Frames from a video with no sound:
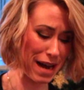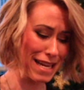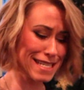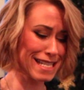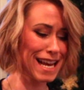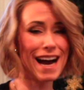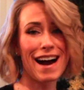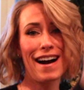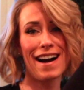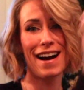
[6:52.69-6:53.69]
but
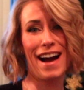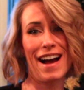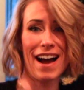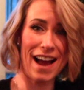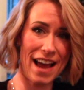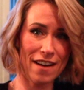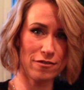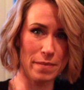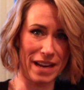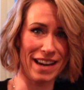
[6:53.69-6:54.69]
I have
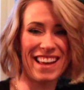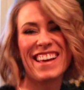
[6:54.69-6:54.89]
ribbon.